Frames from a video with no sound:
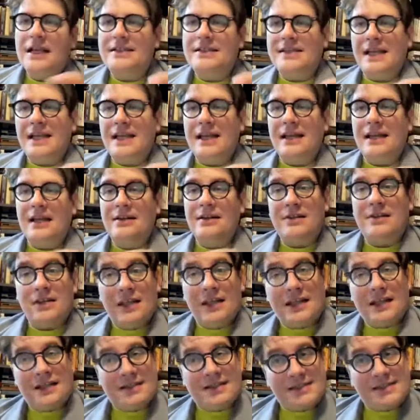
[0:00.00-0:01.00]
he's ah. in a
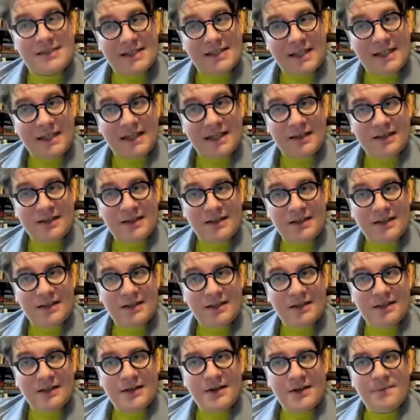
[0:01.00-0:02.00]
deleted scene
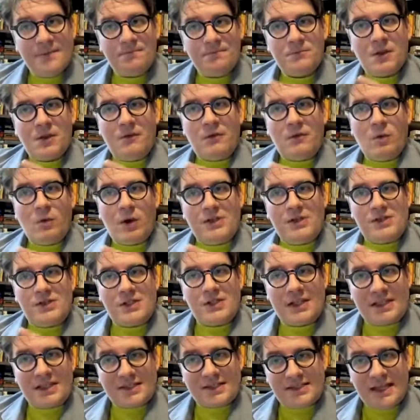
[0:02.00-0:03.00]
if you watch
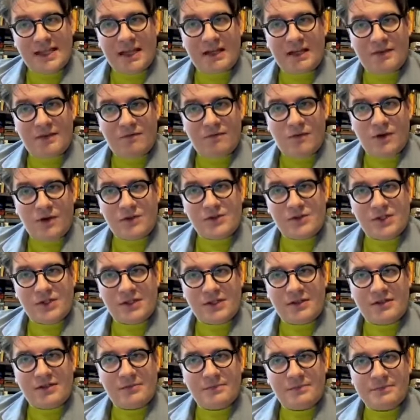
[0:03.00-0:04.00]
the extended version